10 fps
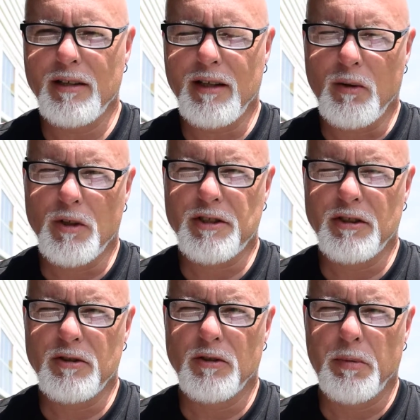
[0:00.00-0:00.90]
yeah worksheet
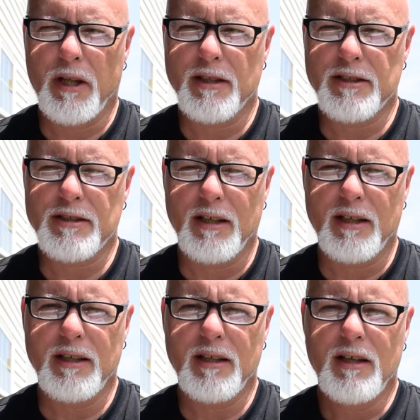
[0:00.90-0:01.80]
to the plan of
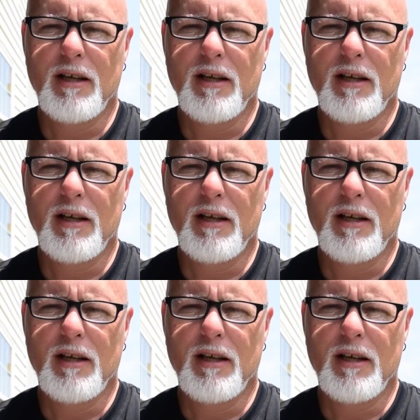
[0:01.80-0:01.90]
study